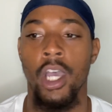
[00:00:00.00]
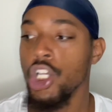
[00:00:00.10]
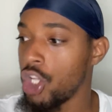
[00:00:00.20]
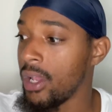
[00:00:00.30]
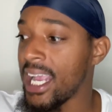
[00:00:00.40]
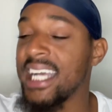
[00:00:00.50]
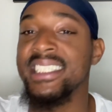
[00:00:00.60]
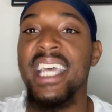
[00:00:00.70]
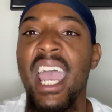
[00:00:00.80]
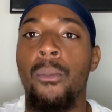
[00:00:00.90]
So like I
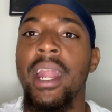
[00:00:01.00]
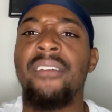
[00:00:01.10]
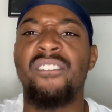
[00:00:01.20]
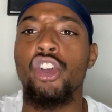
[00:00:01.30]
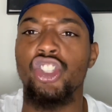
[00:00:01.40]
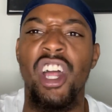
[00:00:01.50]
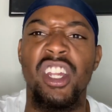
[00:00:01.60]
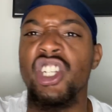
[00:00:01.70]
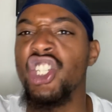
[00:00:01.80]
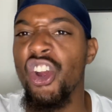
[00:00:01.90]
said, when I first started
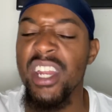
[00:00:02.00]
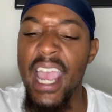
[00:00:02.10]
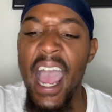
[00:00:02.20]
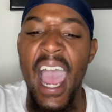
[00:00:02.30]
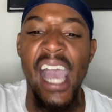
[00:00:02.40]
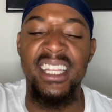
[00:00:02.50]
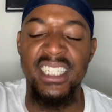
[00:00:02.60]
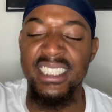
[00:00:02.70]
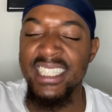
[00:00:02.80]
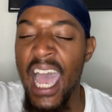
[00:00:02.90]
this journey, I had
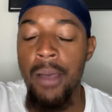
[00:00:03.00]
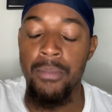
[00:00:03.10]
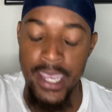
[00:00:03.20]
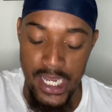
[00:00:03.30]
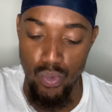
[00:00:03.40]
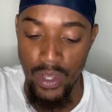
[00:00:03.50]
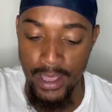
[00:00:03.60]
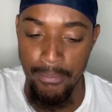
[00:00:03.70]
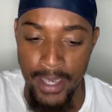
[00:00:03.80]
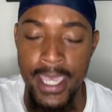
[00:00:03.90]
to tap in with
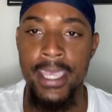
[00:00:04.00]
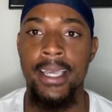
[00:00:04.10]
me.